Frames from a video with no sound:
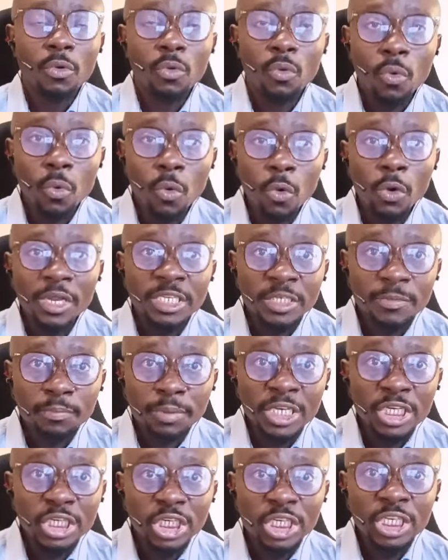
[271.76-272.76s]
who is
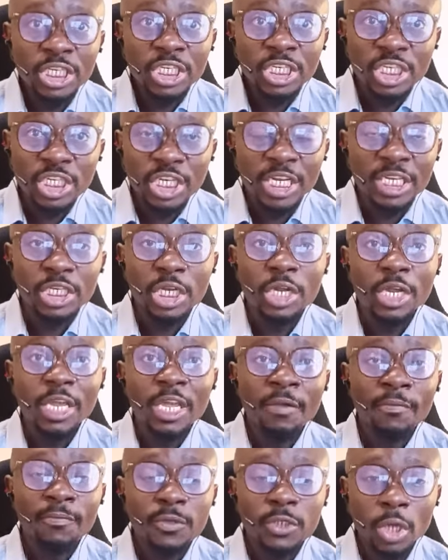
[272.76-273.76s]
preaching change.
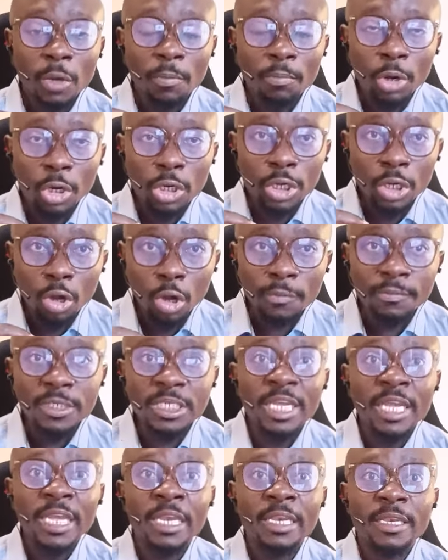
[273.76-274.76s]
If somebody comes
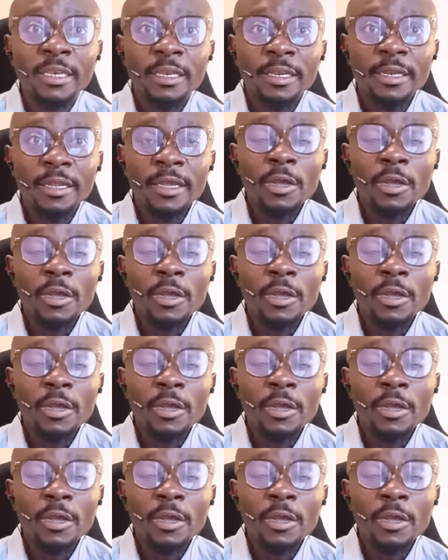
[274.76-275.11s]
in